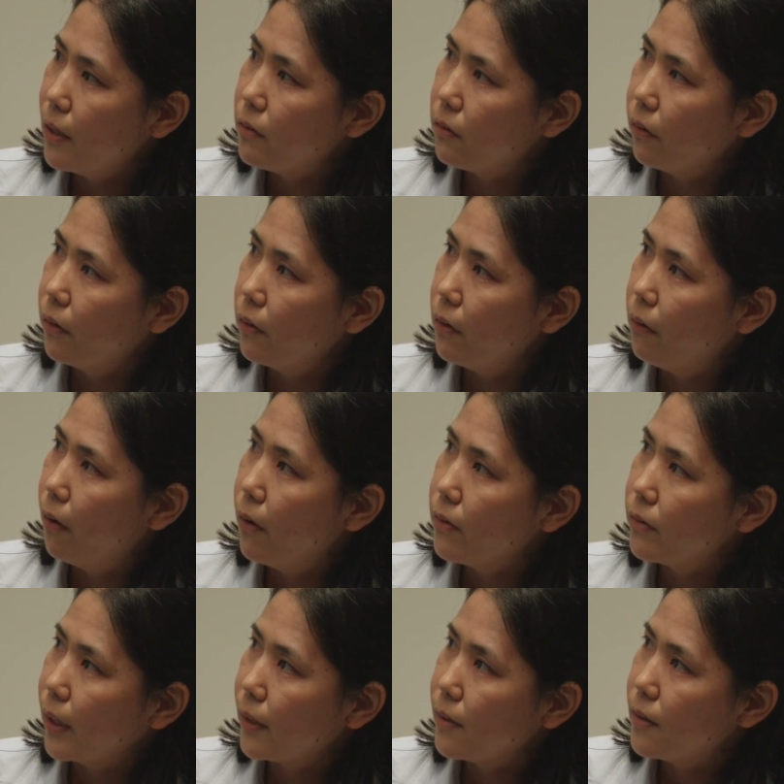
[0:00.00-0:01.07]
sensory
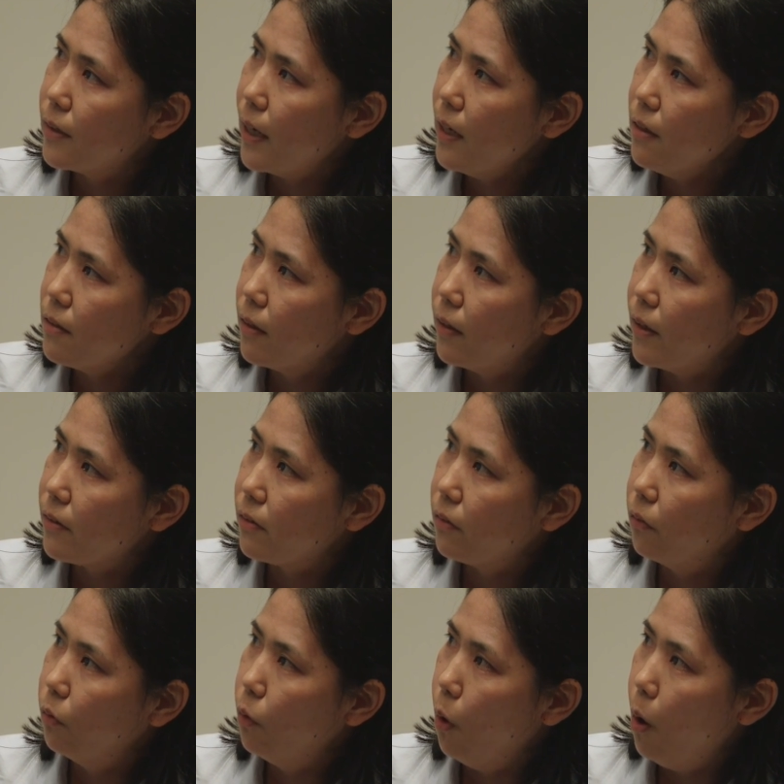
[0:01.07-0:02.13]
neurons, extend
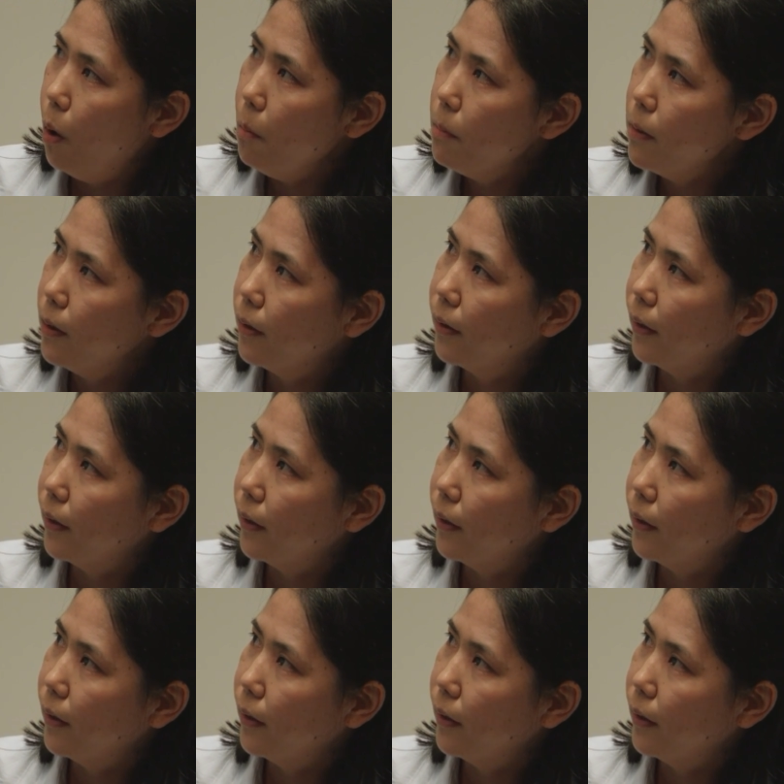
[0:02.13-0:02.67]
this knob